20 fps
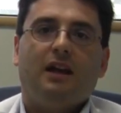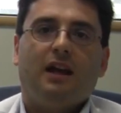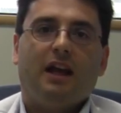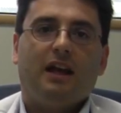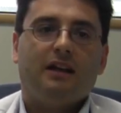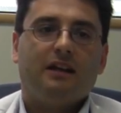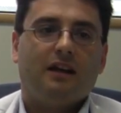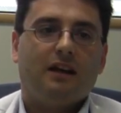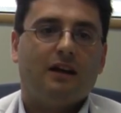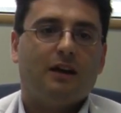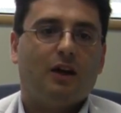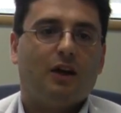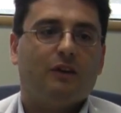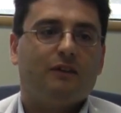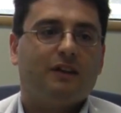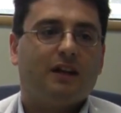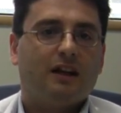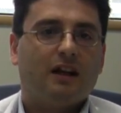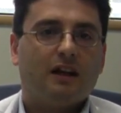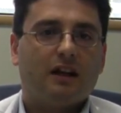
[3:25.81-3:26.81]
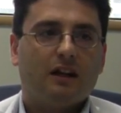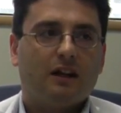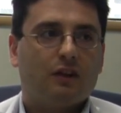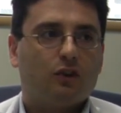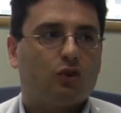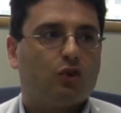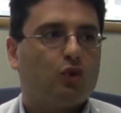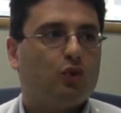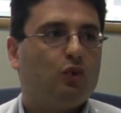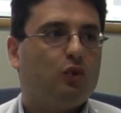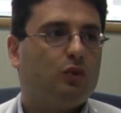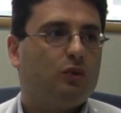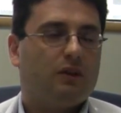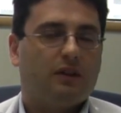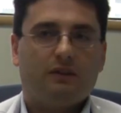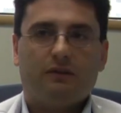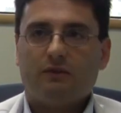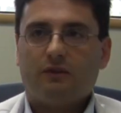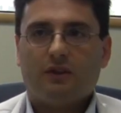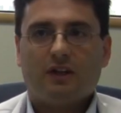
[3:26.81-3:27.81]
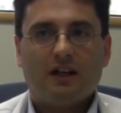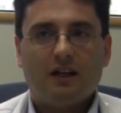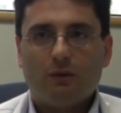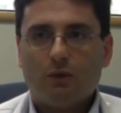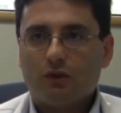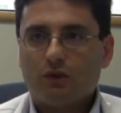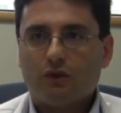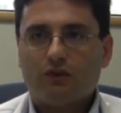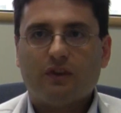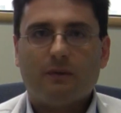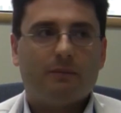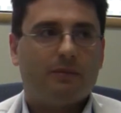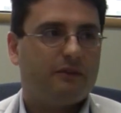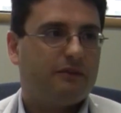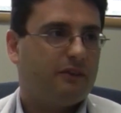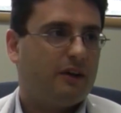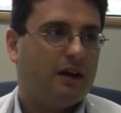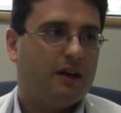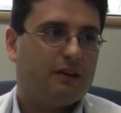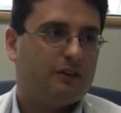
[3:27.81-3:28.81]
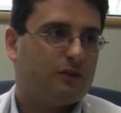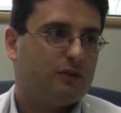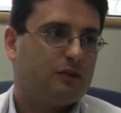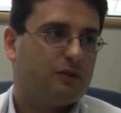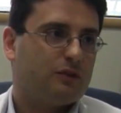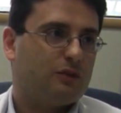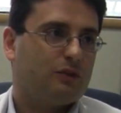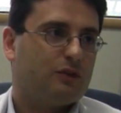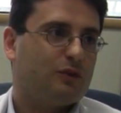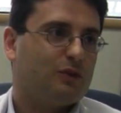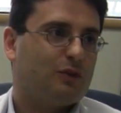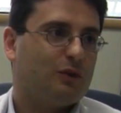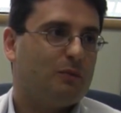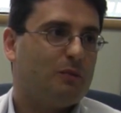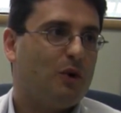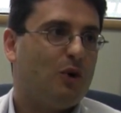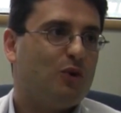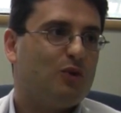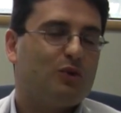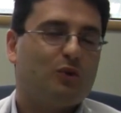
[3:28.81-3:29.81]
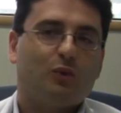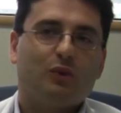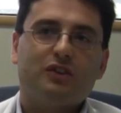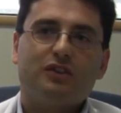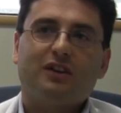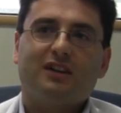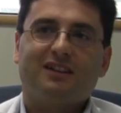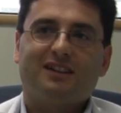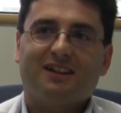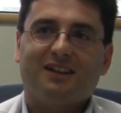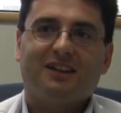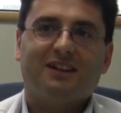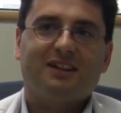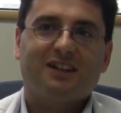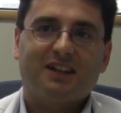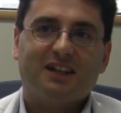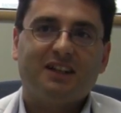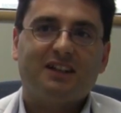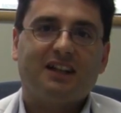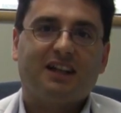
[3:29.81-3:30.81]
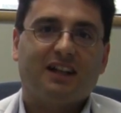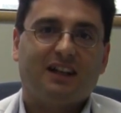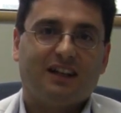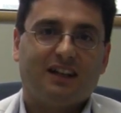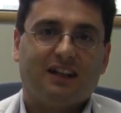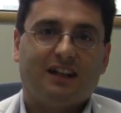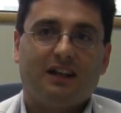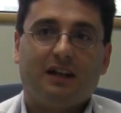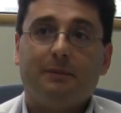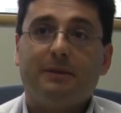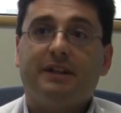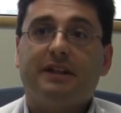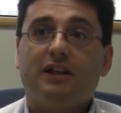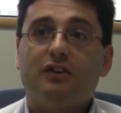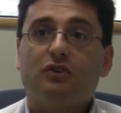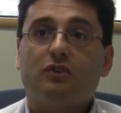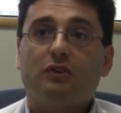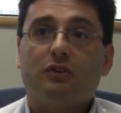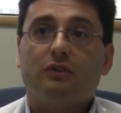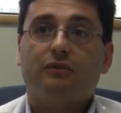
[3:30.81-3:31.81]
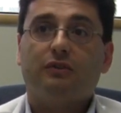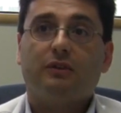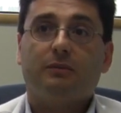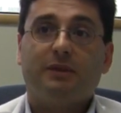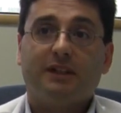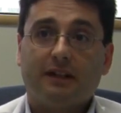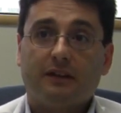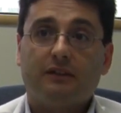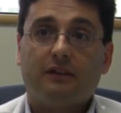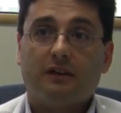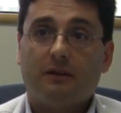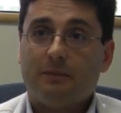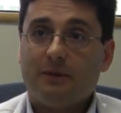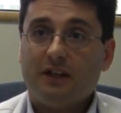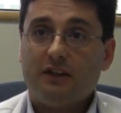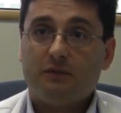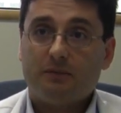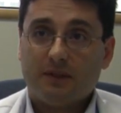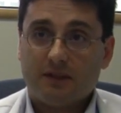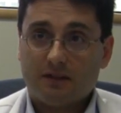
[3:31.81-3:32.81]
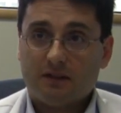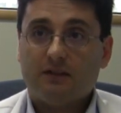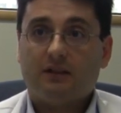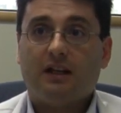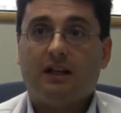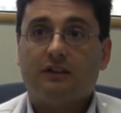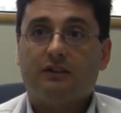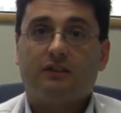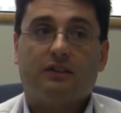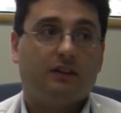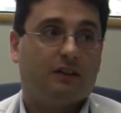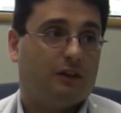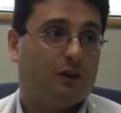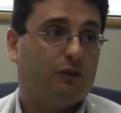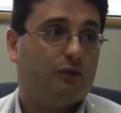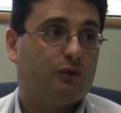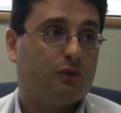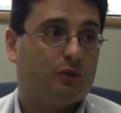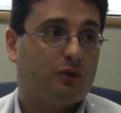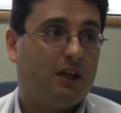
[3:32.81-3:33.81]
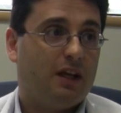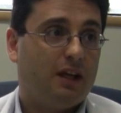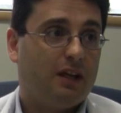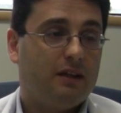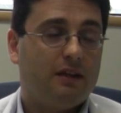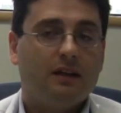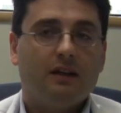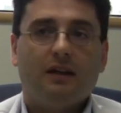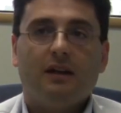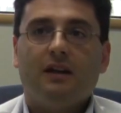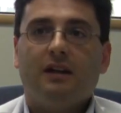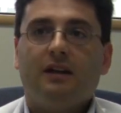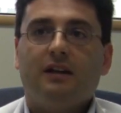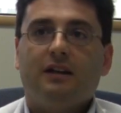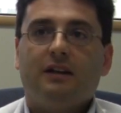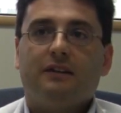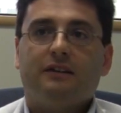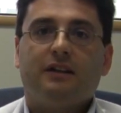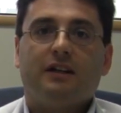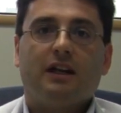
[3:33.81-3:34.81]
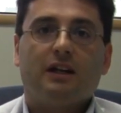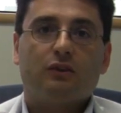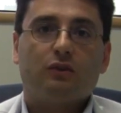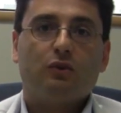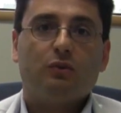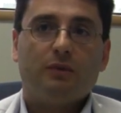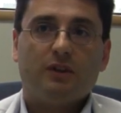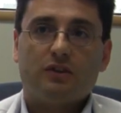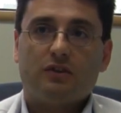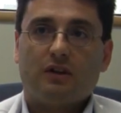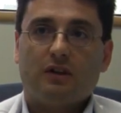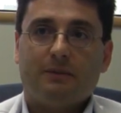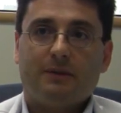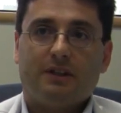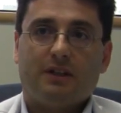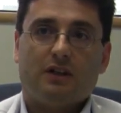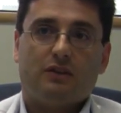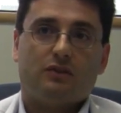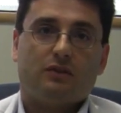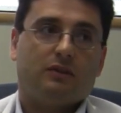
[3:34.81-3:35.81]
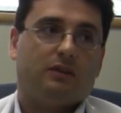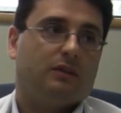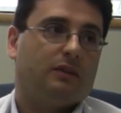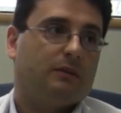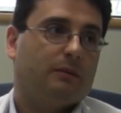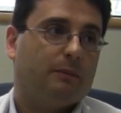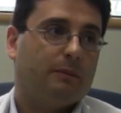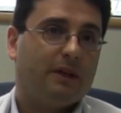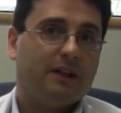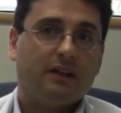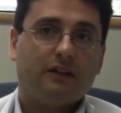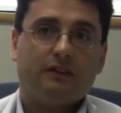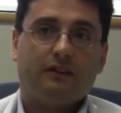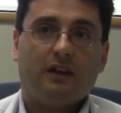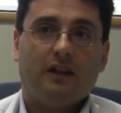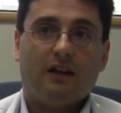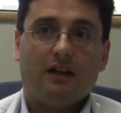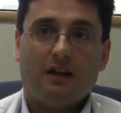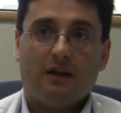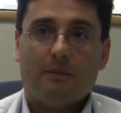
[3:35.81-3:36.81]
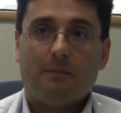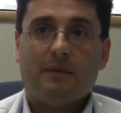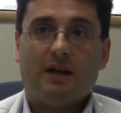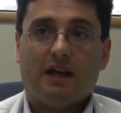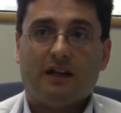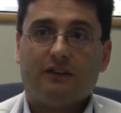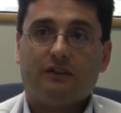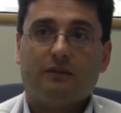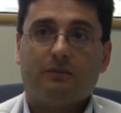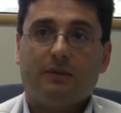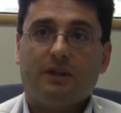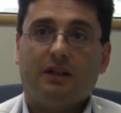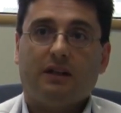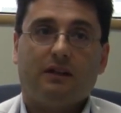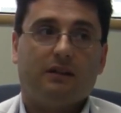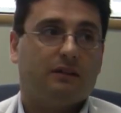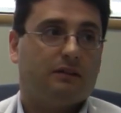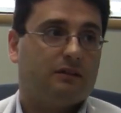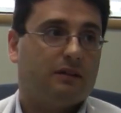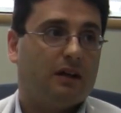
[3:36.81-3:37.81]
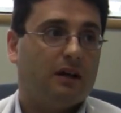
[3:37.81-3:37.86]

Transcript: and uh, there are two, if we really want to simplify to, to, to the bone, which are the, the critical limitation of beta cell replacement as of today. There are two major limitations: beta cell mass, meaning